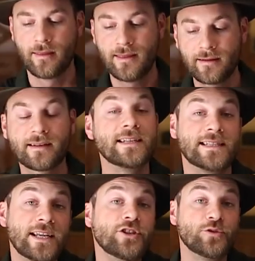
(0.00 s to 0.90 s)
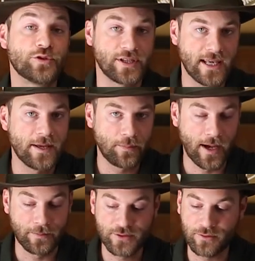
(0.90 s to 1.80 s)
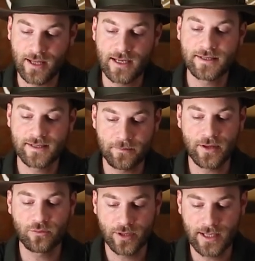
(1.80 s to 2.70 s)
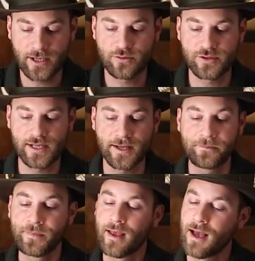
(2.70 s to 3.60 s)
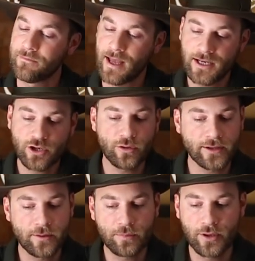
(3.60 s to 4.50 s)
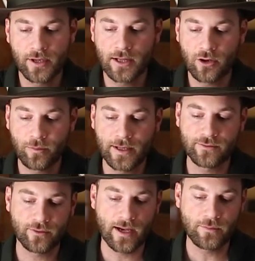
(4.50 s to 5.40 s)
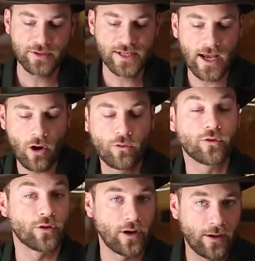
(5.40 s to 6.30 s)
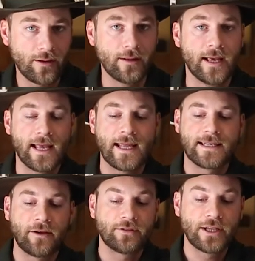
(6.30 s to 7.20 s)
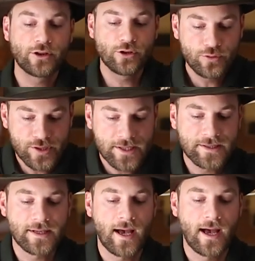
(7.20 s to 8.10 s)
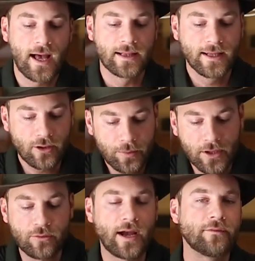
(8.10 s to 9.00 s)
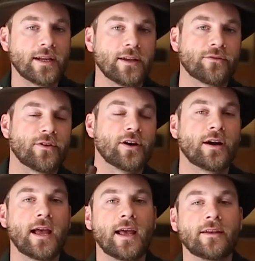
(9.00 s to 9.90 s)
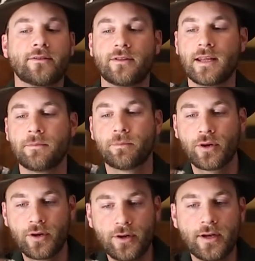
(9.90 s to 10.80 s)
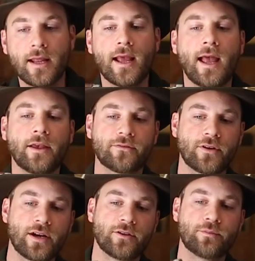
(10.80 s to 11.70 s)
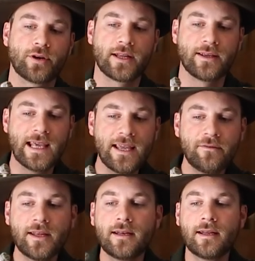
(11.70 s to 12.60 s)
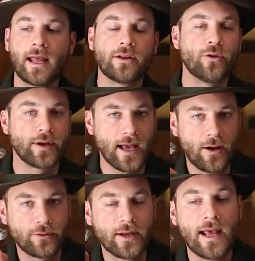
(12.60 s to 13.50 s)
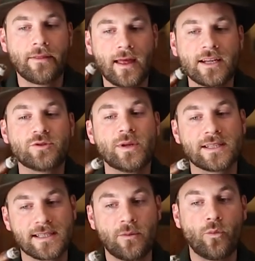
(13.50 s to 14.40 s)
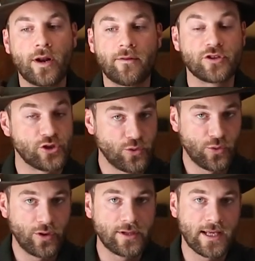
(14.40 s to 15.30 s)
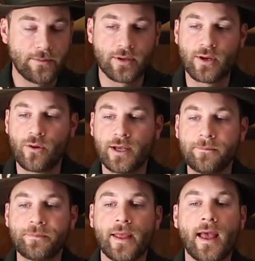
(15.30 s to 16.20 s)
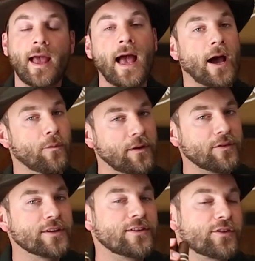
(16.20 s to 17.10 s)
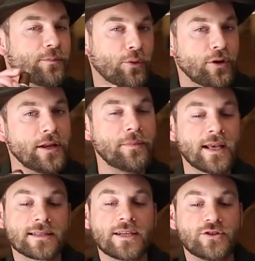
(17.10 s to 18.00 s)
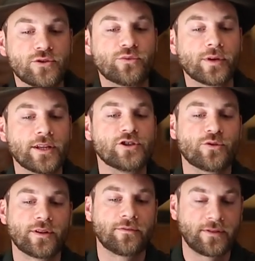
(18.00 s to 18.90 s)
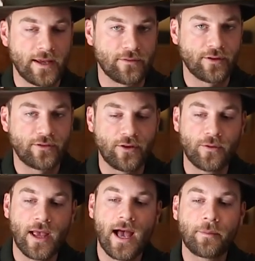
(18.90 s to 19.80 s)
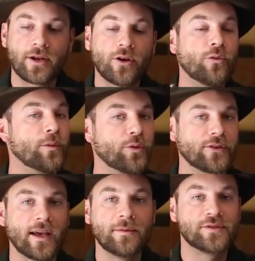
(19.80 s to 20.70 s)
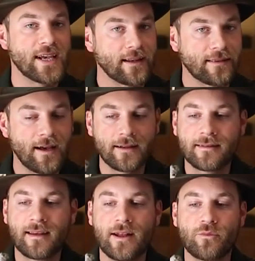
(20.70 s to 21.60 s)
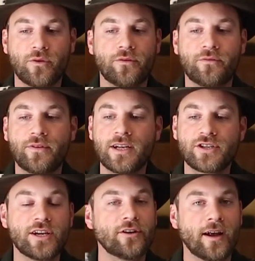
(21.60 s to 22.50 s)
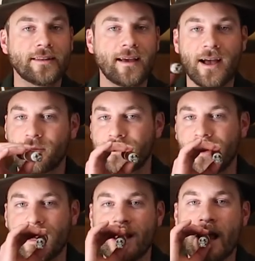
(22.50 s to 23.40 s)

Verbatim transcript: This continues to keep up. So that is something really interesting. I've had to correct the burn a little bit, so I would say overall, it definitely loses uh, a little bit of gravity as far as the burn, as far as burning even and going out. That has been somewhat of a chore to keep it going. However, it's disappointing because I do really enjoy the flavor. So I'm gonna go one more time, second thoughts, and we'll finish here on the Aquitaine.